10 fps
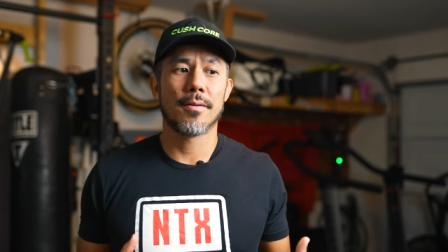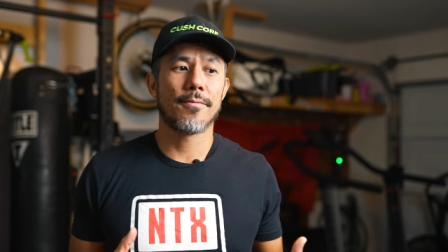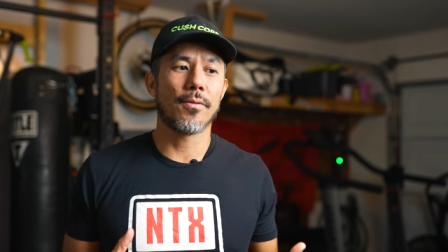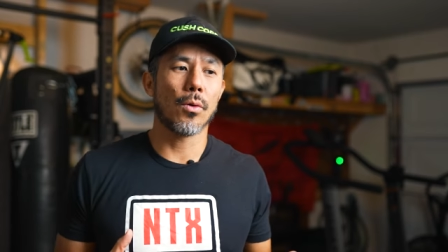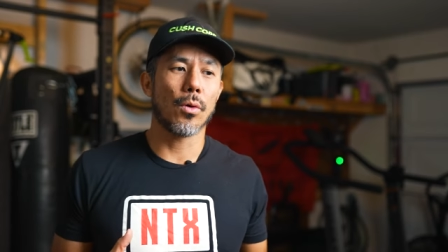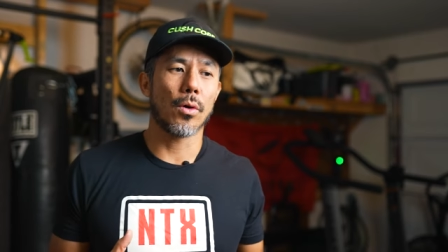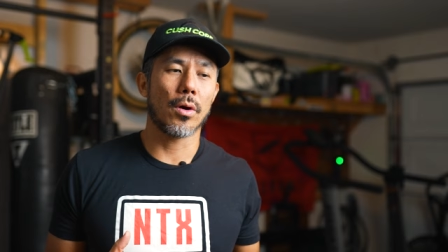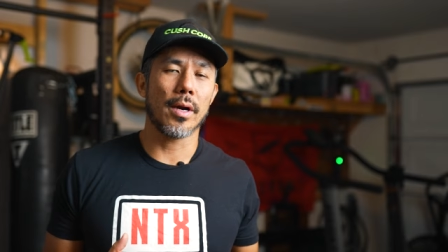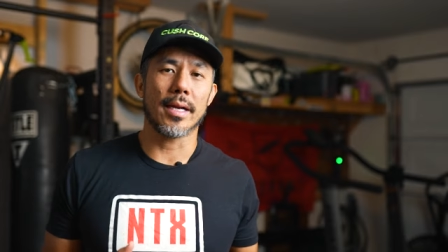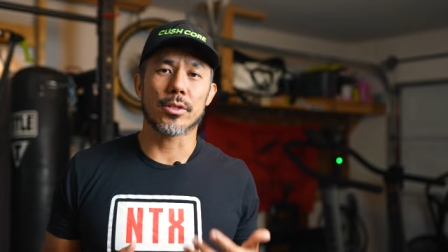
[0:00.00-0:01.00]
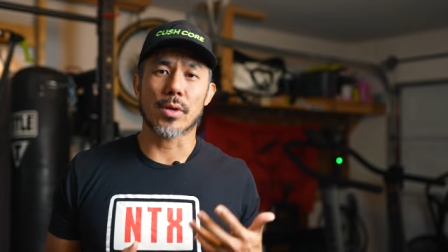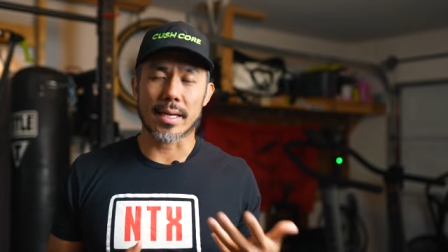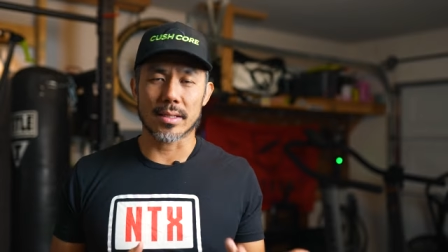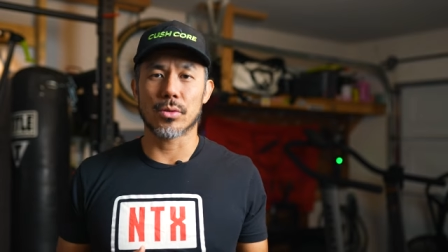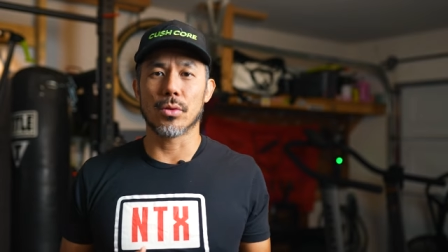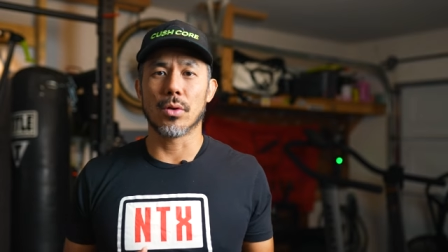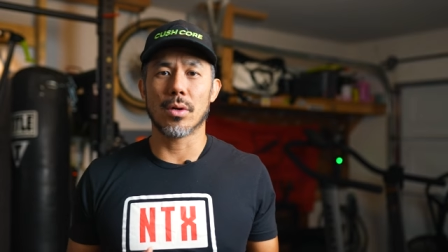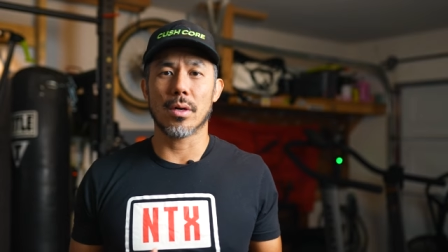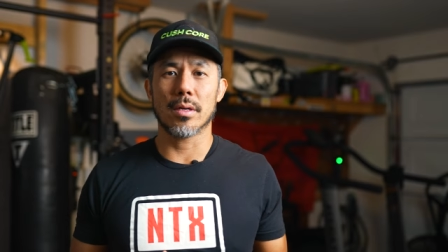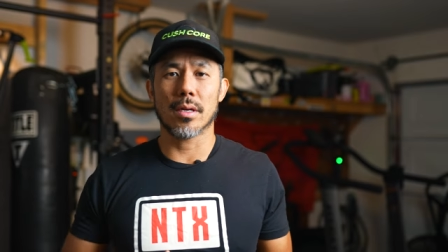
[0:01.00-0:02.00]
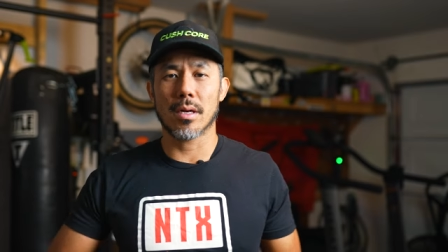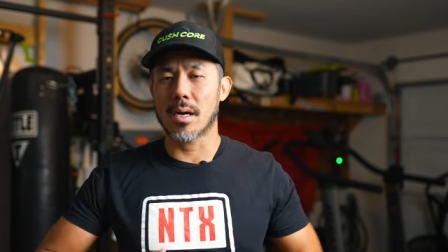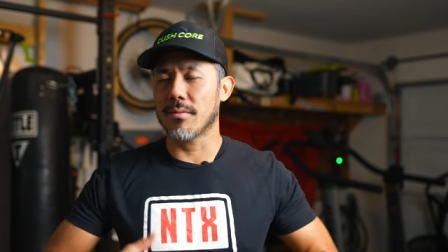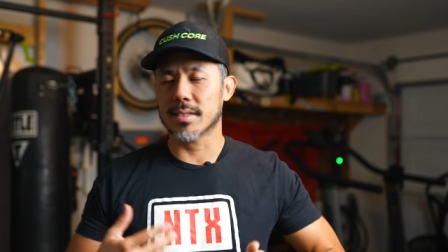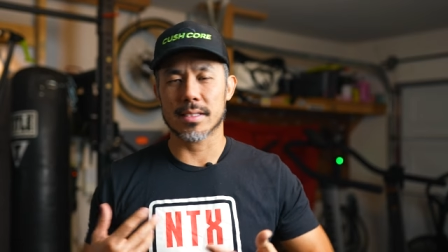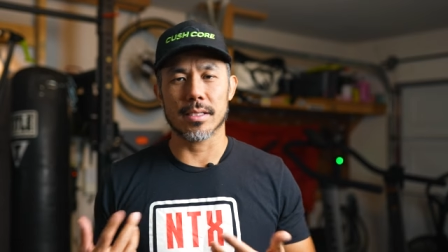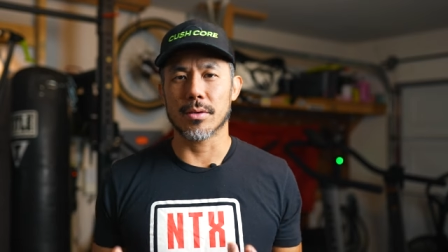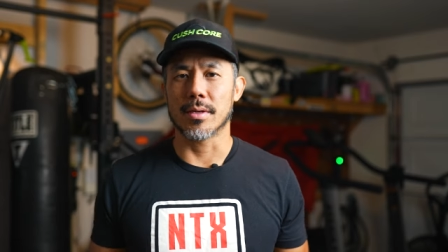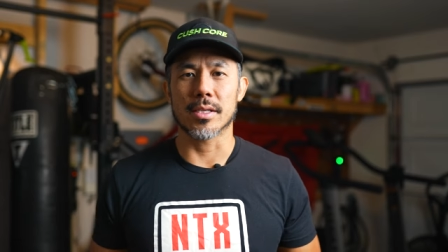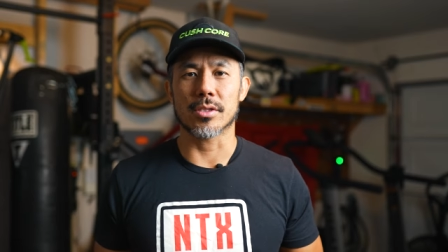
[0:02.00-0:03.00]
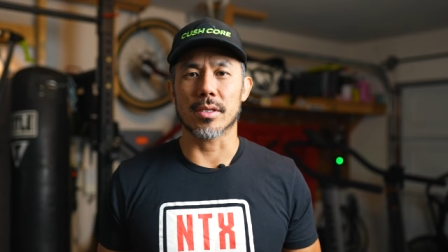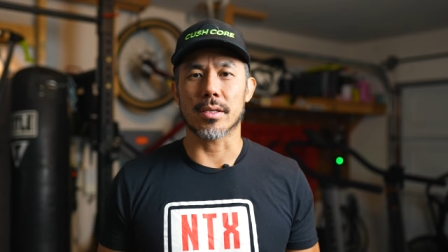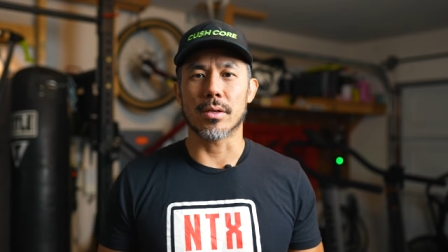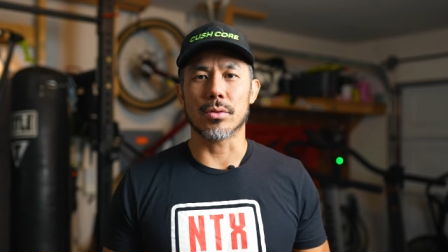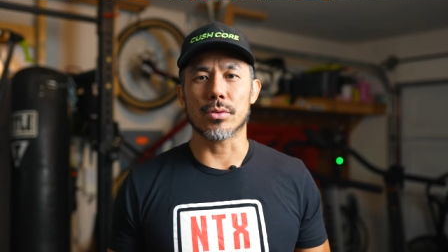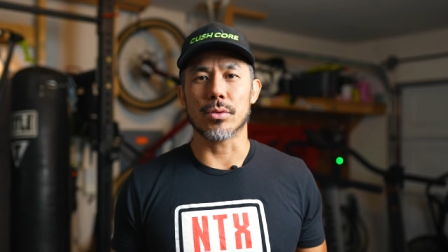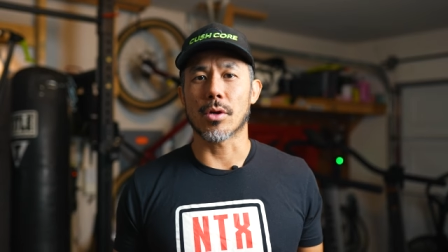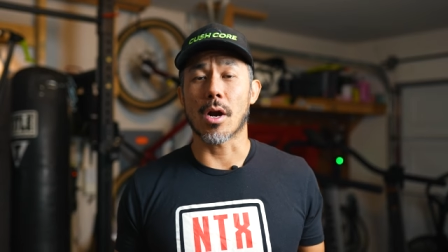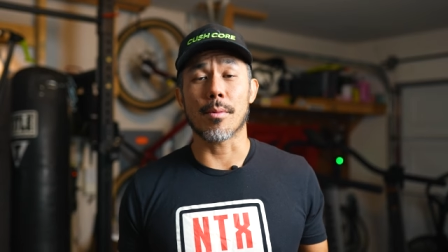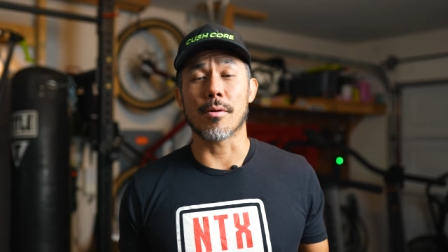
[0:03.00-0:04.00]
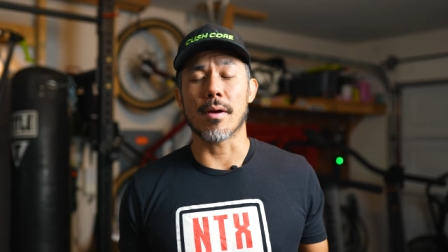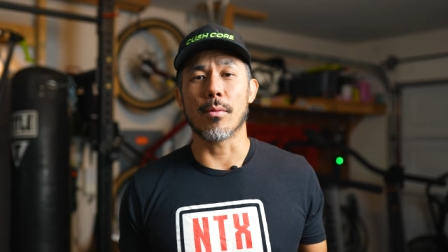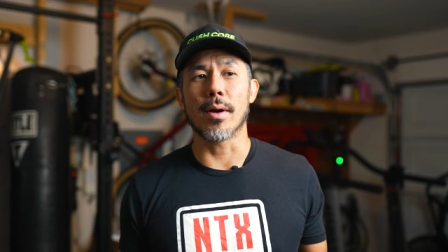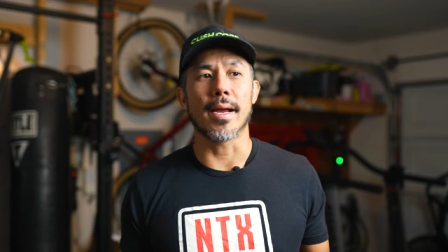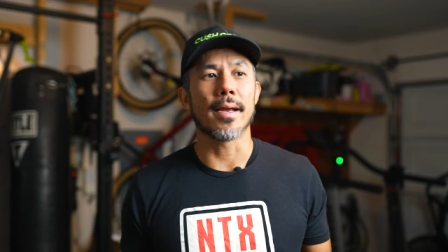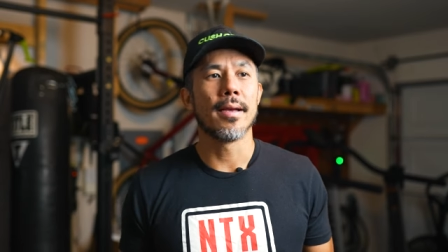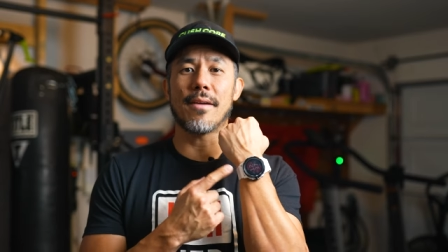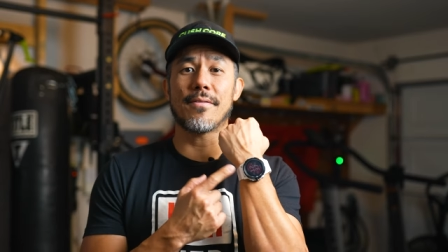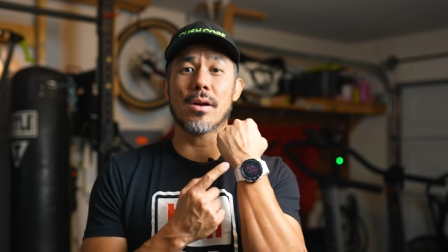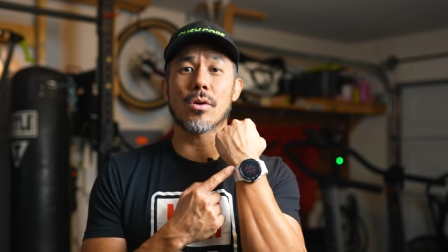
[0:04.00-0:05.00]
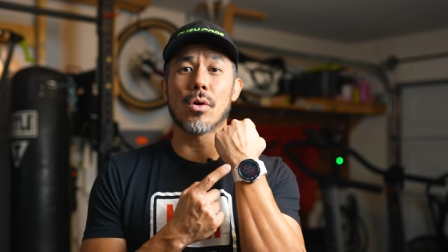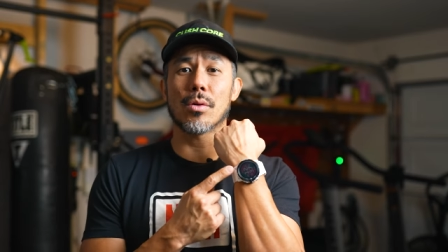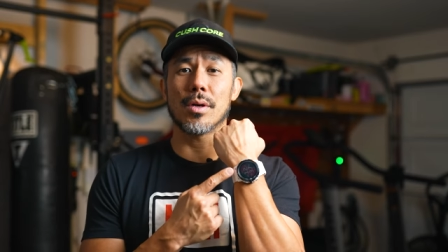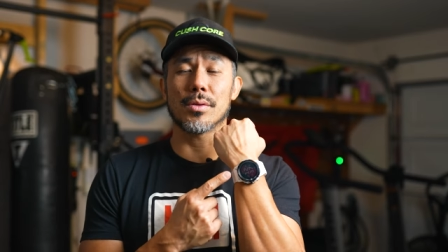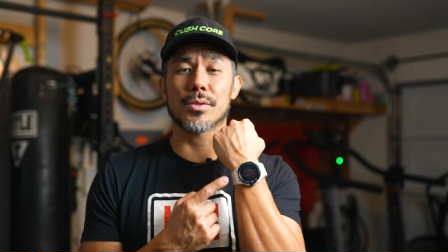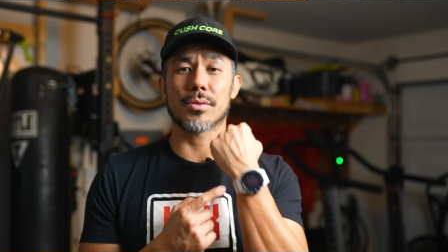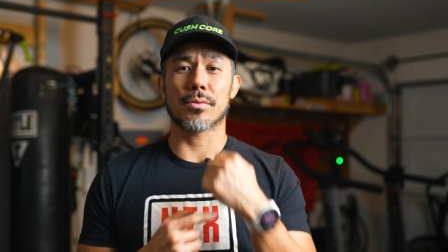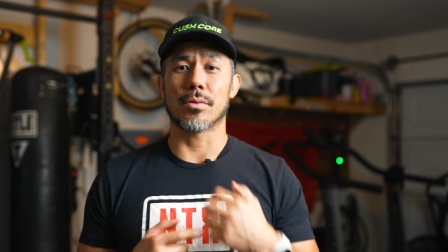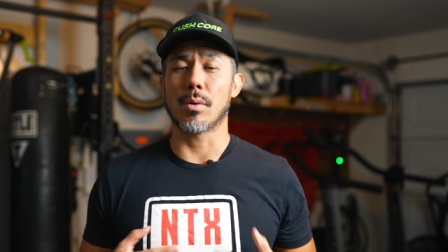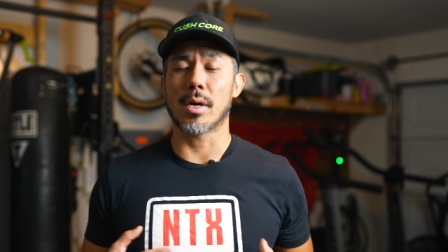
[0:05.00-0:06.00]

for a tracking tool, obviously you initially go to Garmin right away. I found Coros through